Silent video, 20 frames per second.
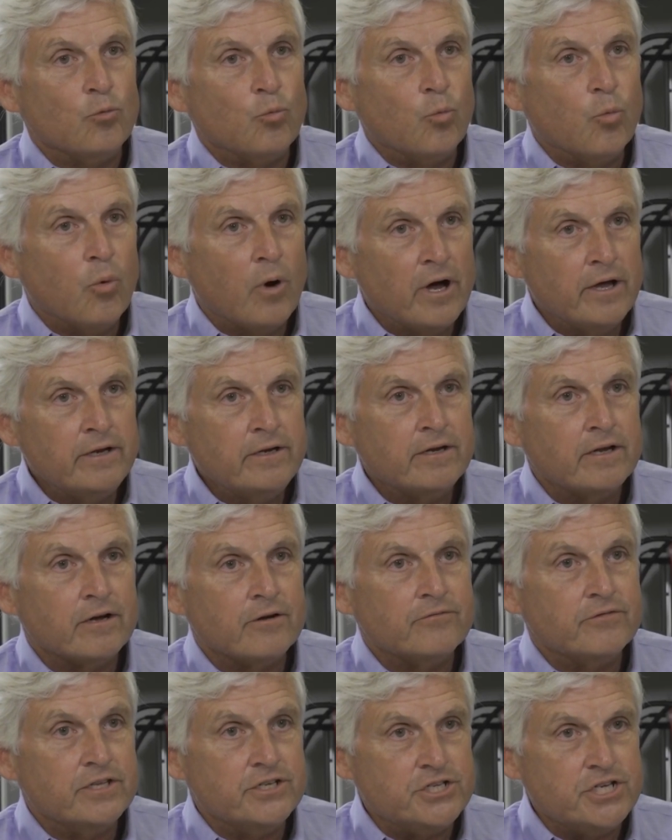in one
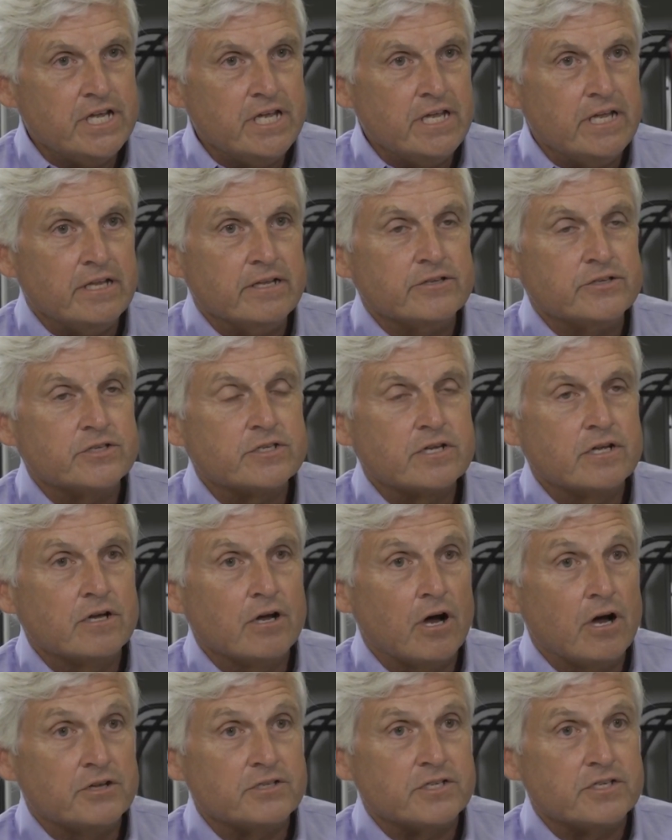of the genes
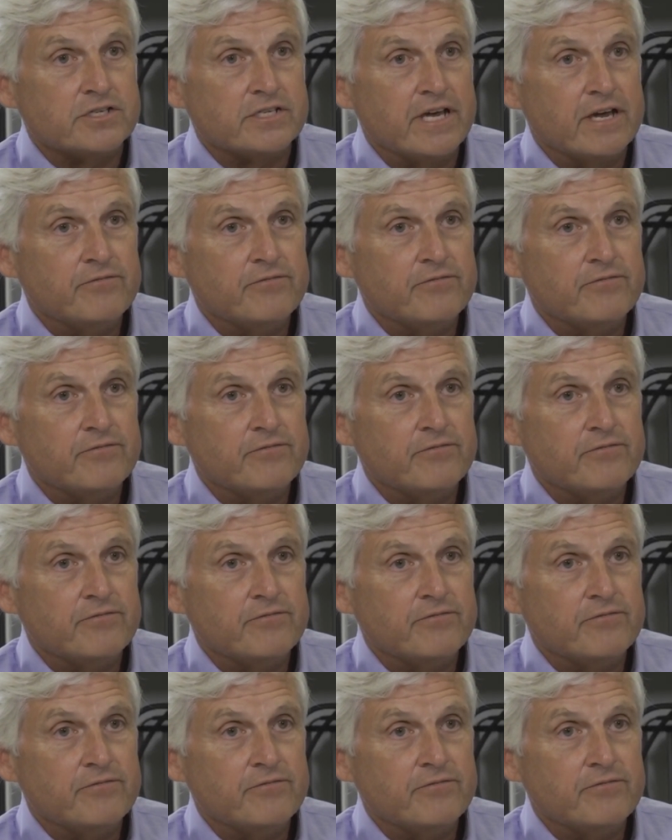causes